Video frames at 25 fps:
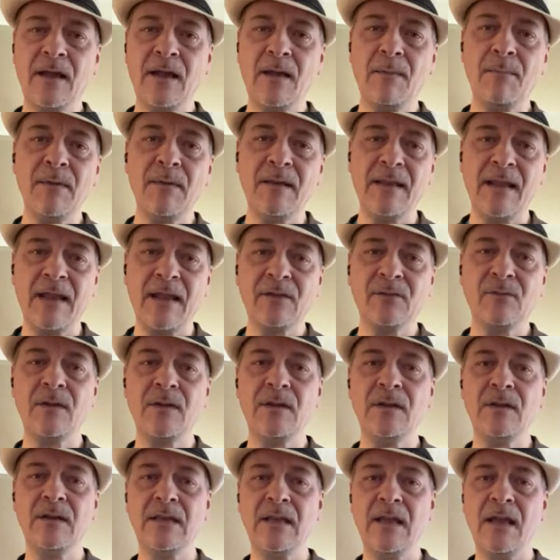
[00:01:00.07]
it up, and that's
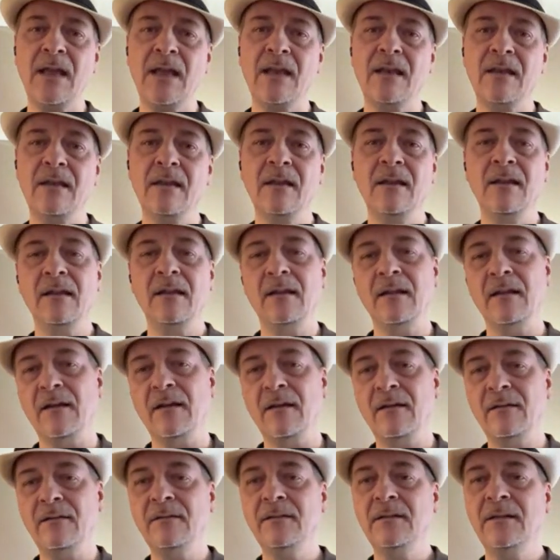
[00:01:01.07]
what you did, you
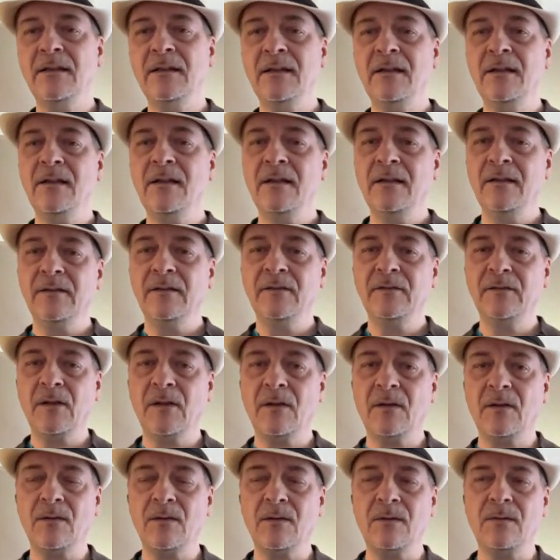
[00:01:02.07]
know?
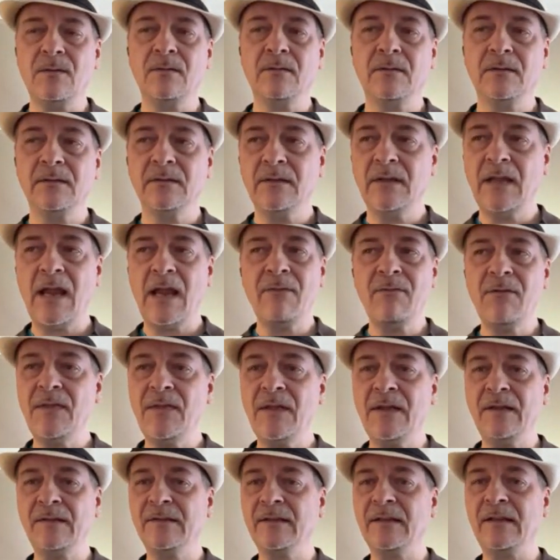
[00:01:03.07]
So
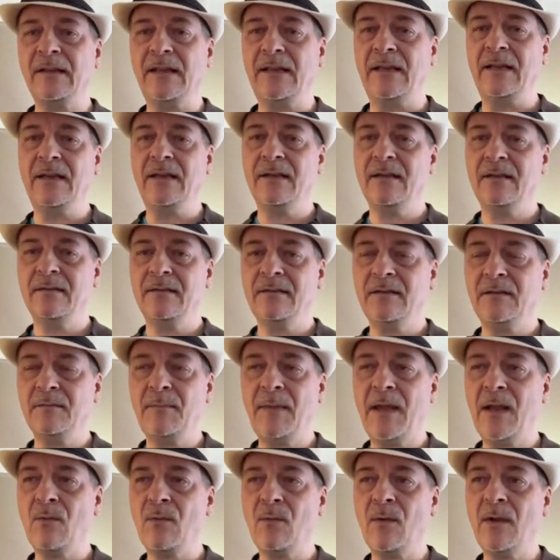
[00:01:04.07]
everything's a link.
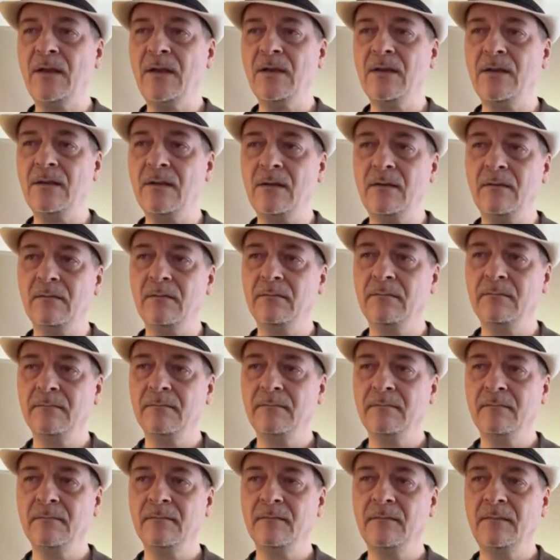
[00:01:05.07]
Doesn't matter what you do,
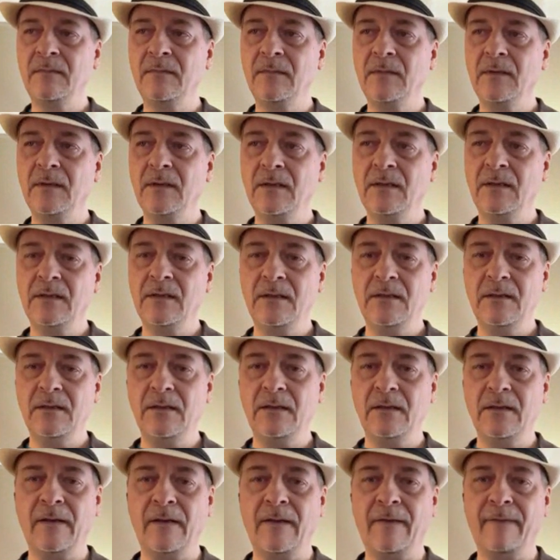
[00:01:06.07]

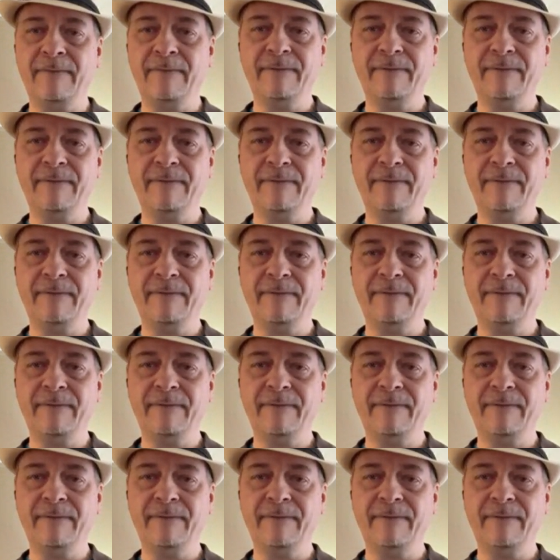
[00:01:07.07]
you know.